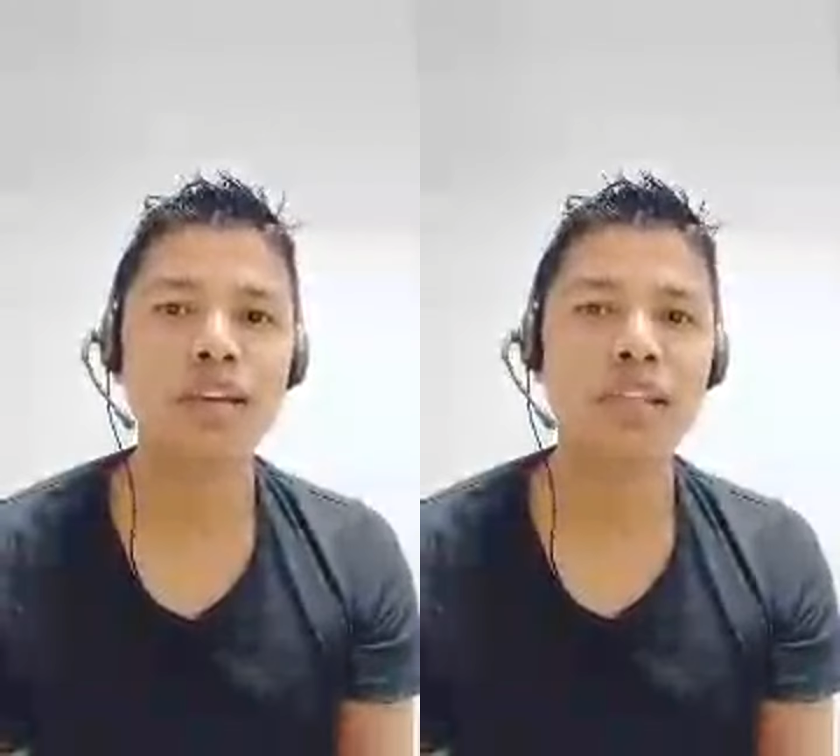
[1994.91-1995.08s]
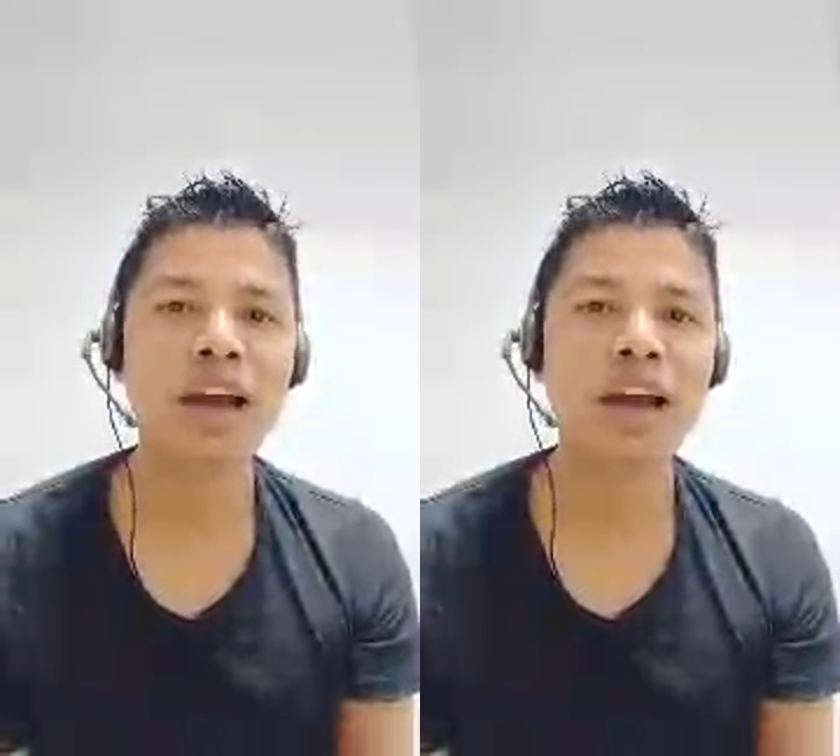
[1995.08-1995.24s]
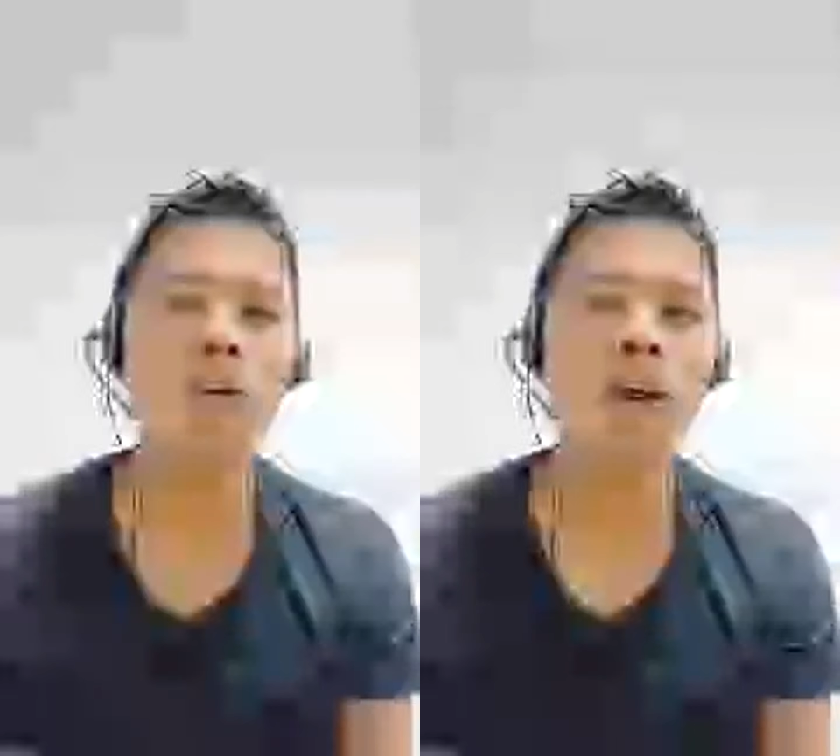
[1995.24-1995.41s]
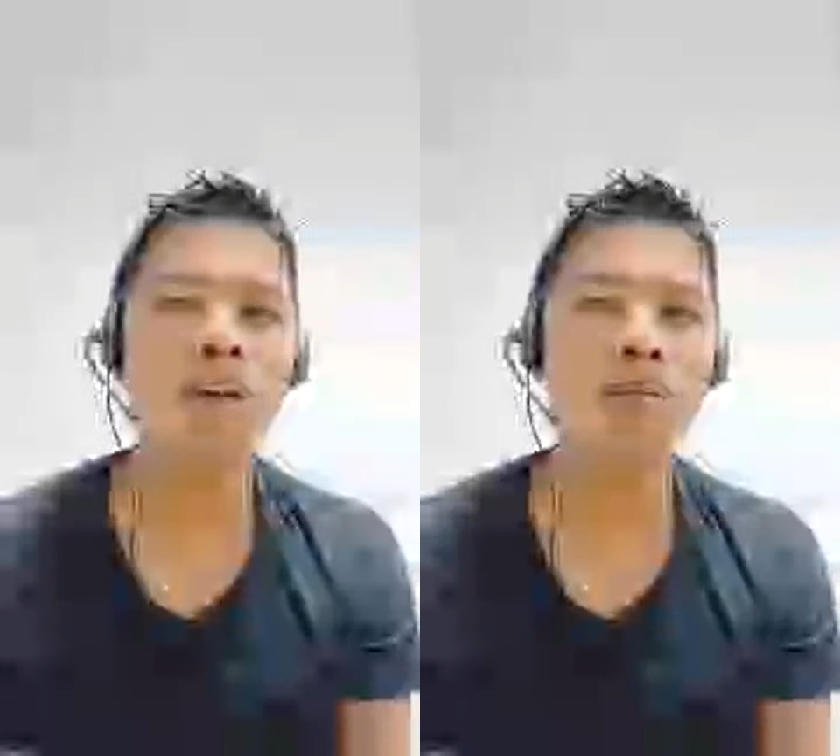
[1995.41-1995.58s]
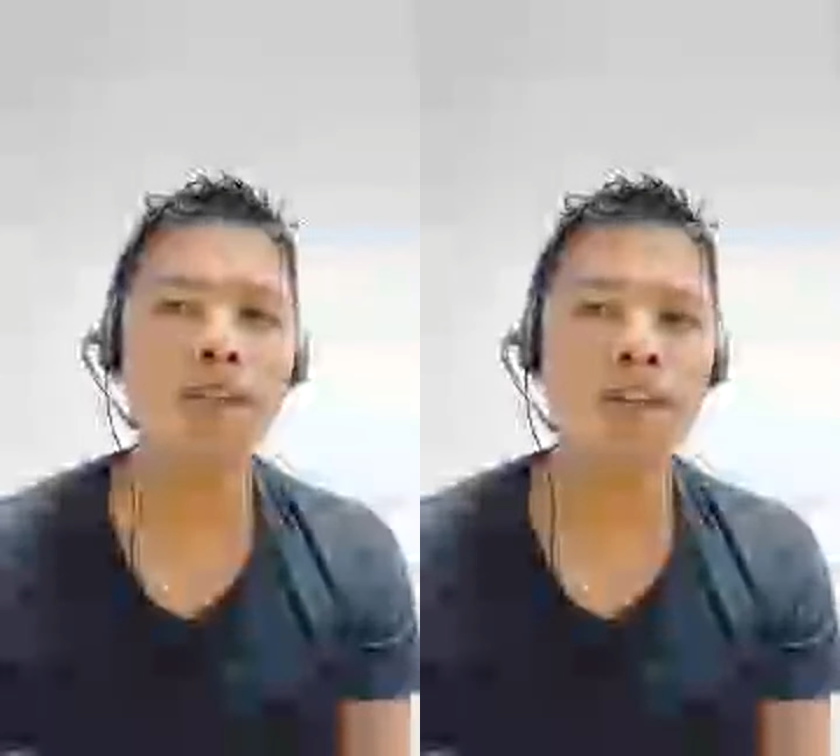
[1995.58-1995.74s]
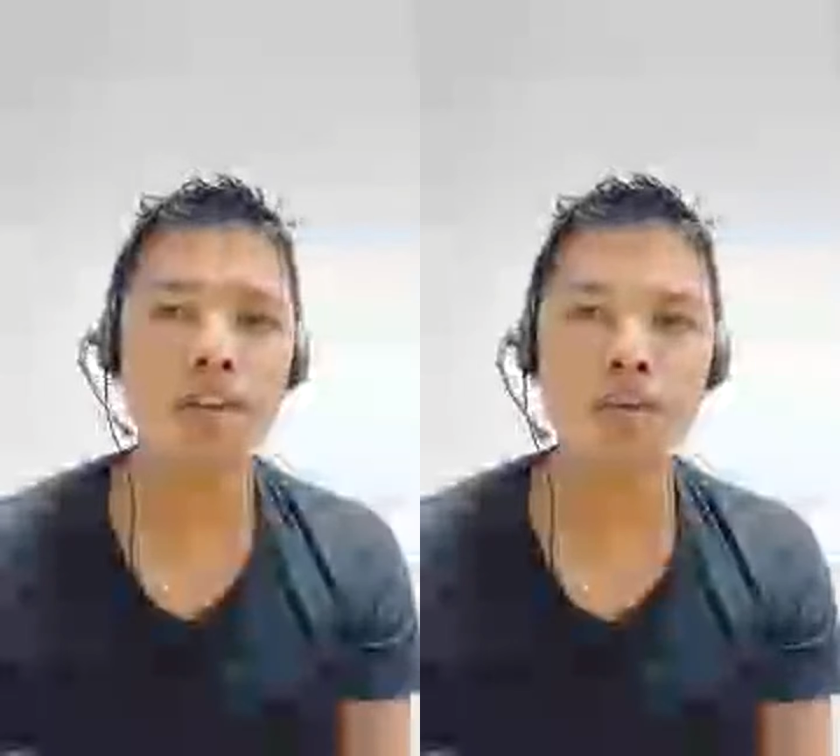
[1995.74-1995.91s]
Now I
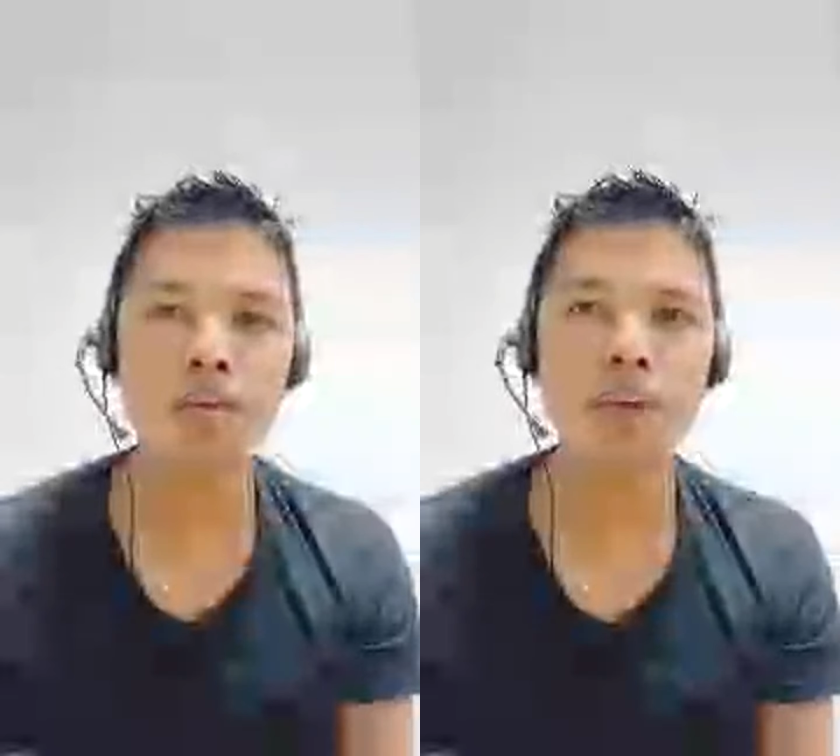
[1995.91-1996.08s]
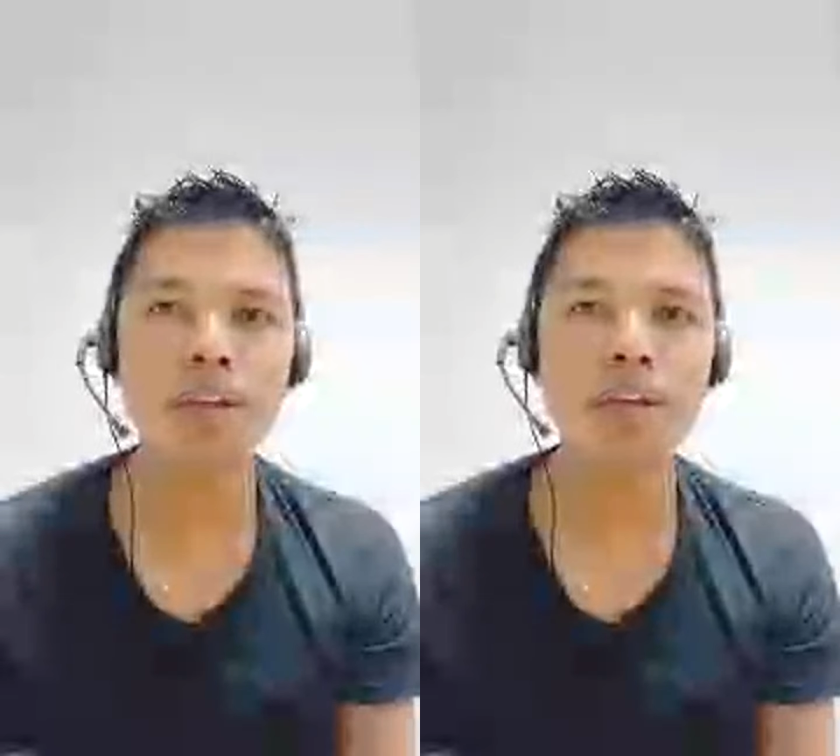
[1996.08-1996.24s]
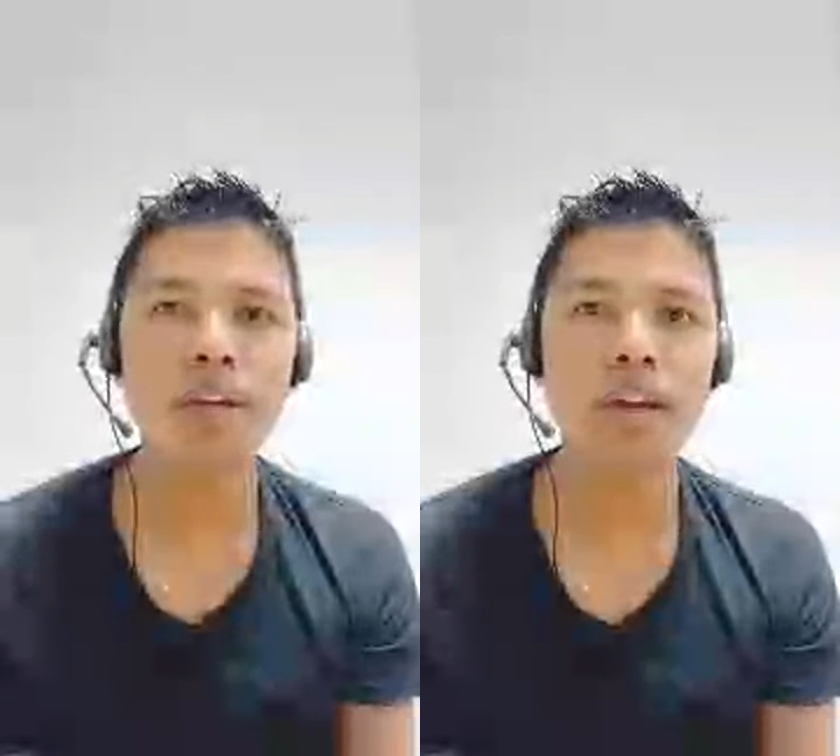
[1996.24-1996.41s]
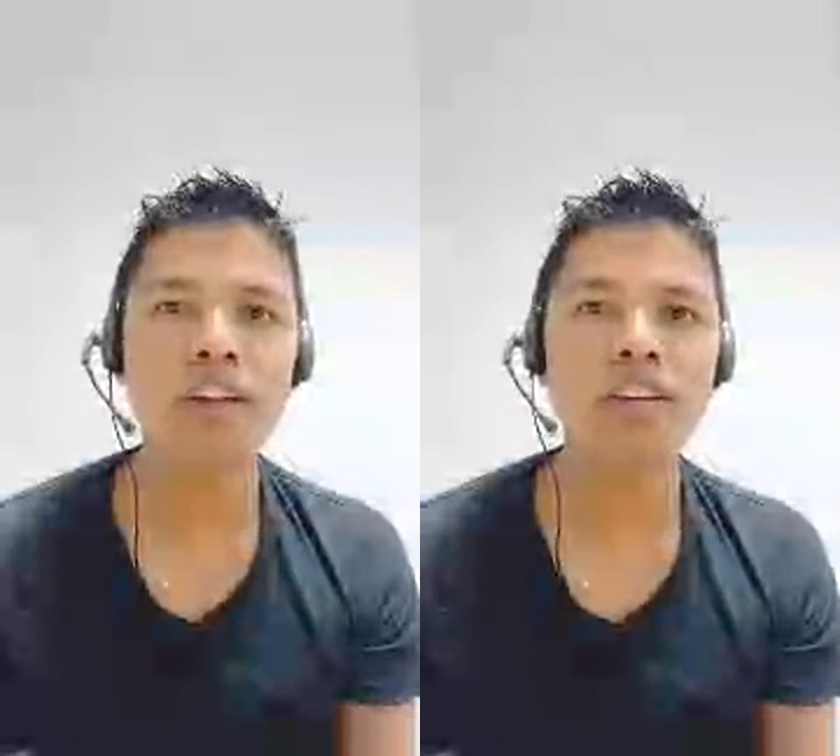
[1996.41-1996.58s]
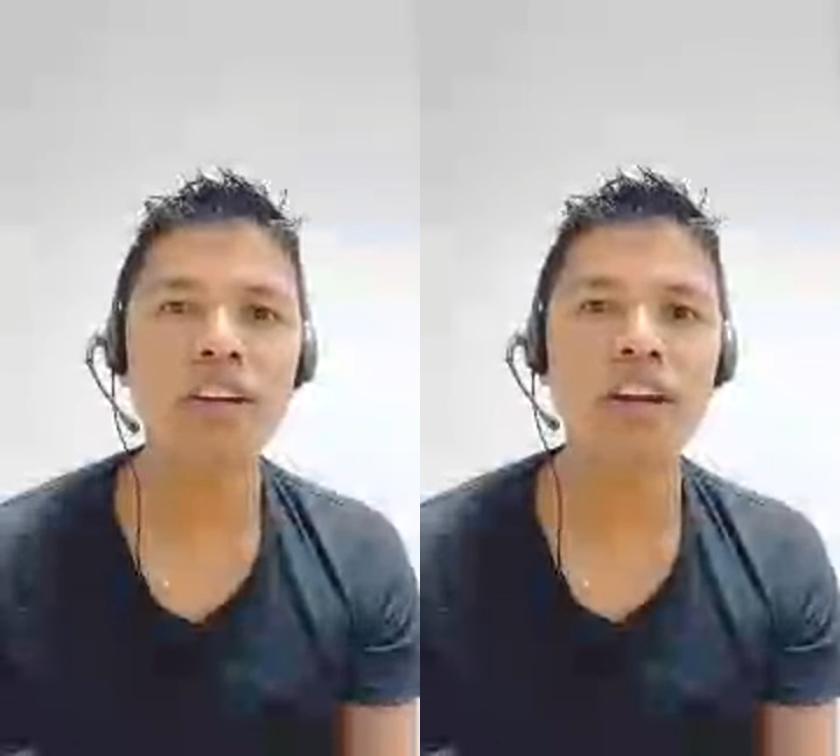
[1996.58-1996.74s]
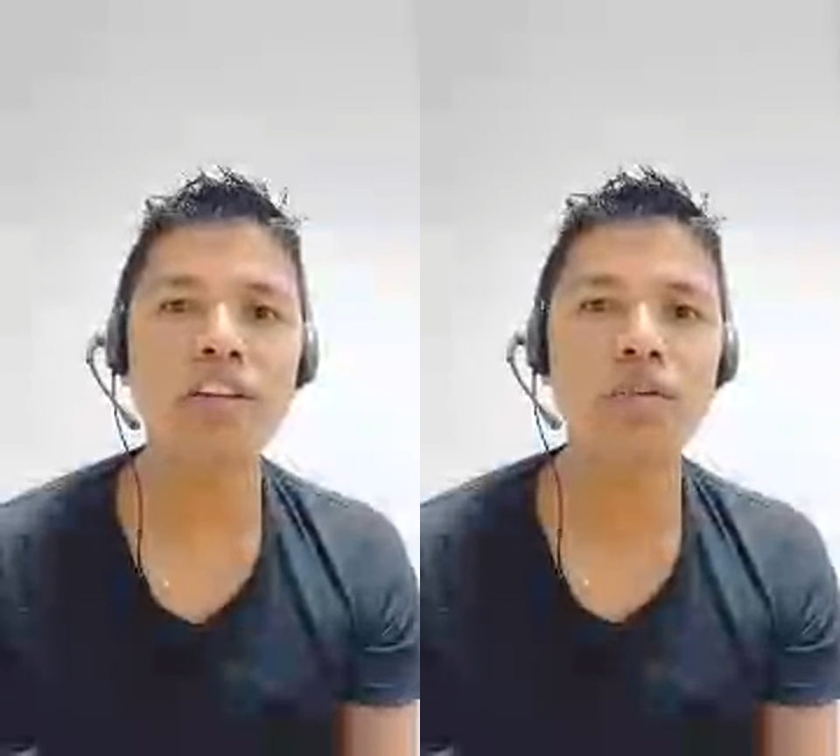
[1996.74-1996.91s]
am in UAE. I
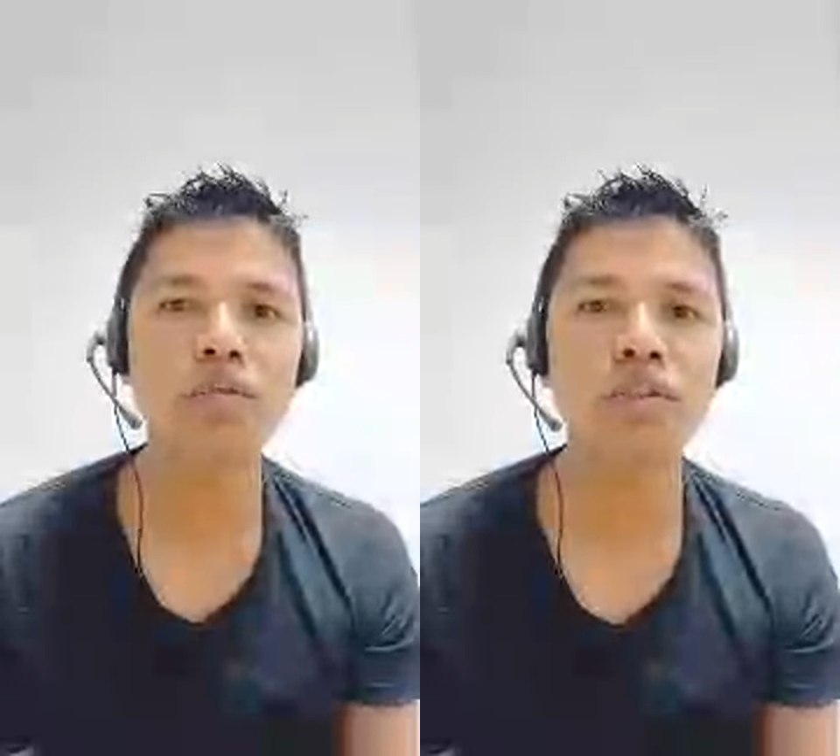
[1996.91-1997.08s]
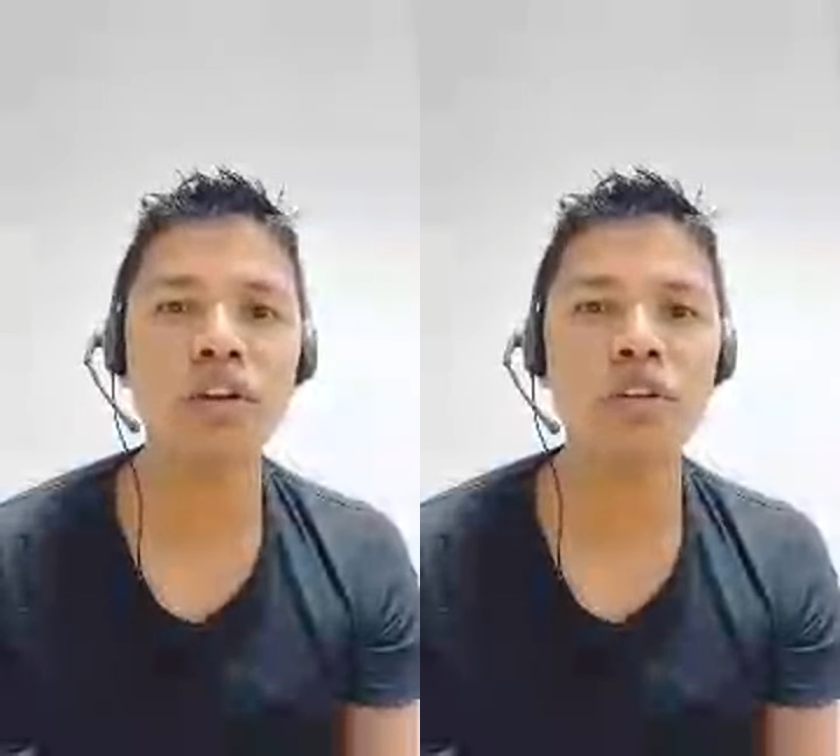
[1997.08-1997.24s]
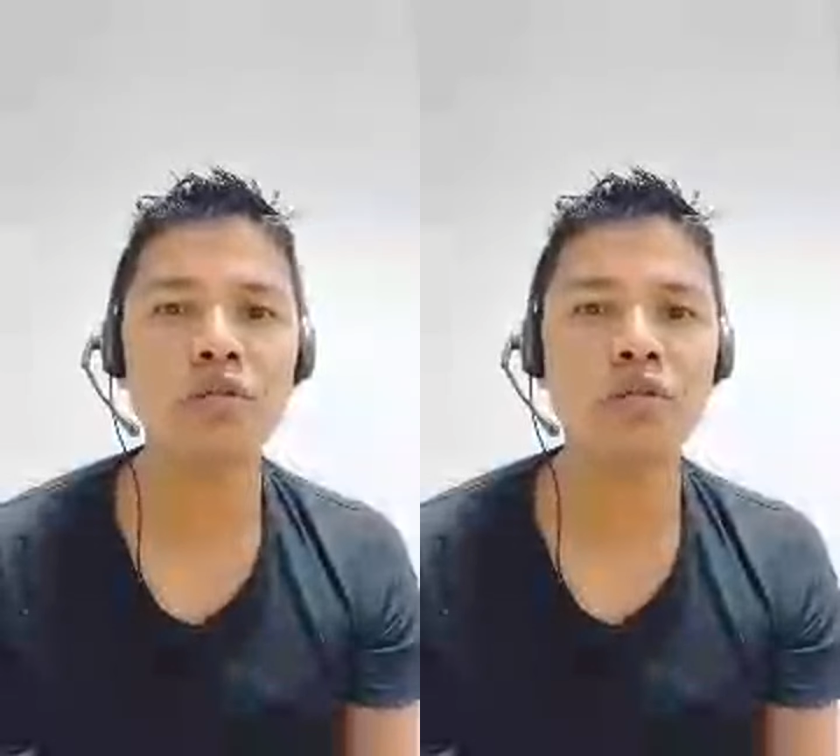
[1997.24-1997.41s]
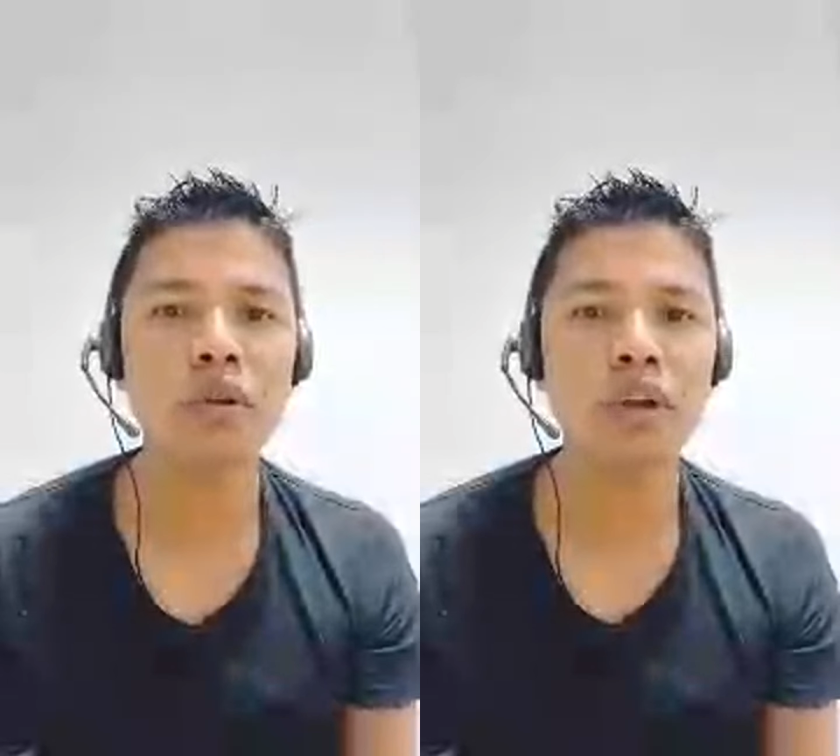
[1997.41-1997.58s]
try new job.